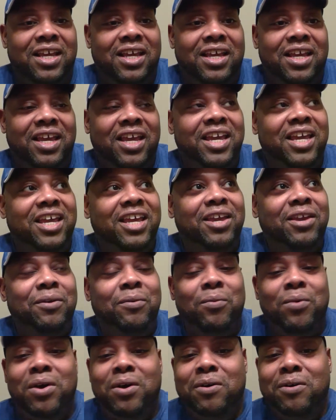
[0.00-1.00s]
Hey,
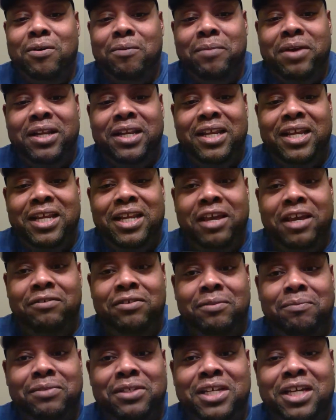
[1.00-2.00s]
welcome. I did have
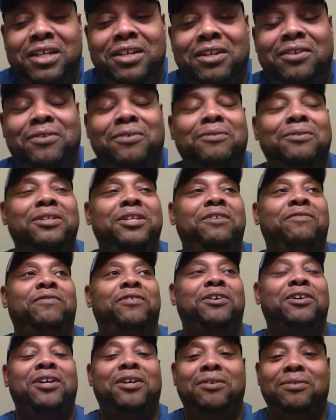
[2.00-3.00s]
some technical
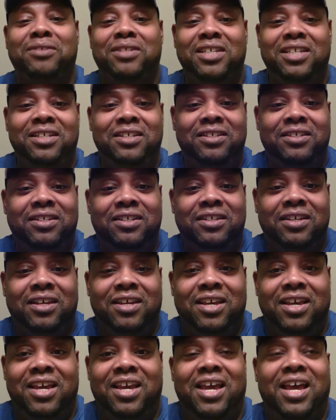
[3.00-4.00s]
difficulties.
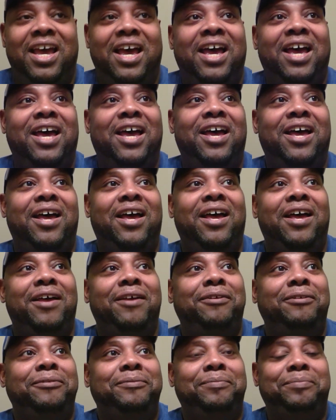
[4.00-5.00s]

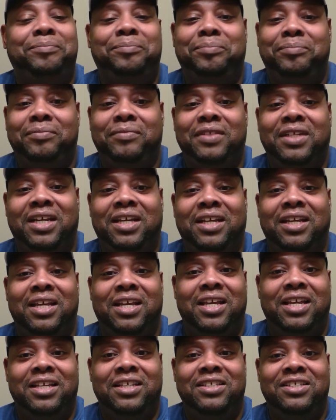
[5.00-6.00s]
Uh,
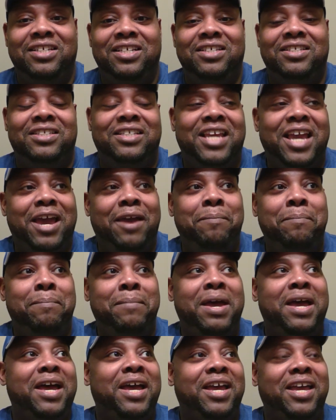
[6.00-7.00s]
just got
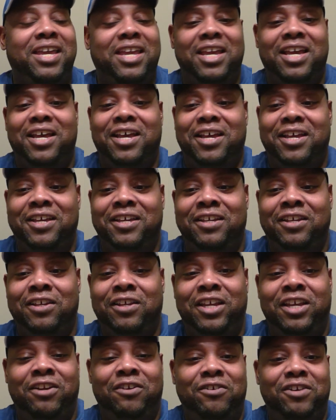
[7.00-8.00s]
my
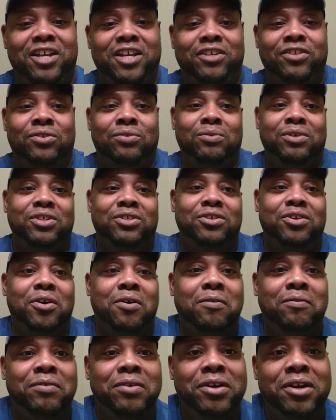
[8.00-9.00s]
internet switched
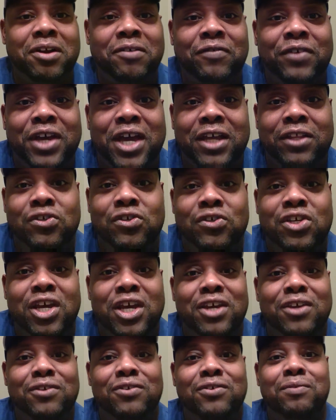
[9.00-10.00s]
over and I forgot to
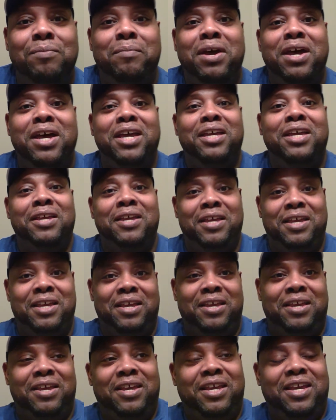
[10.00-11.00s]
change my
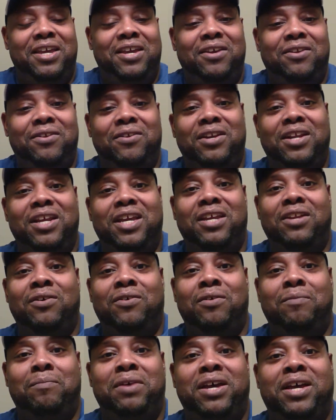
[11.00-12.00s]
internet on
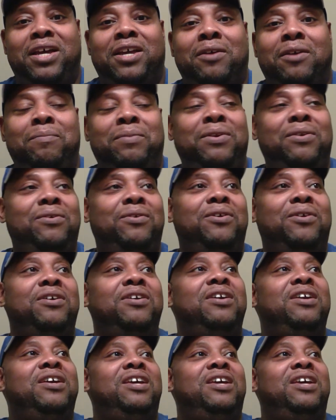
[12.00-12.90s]
my computer.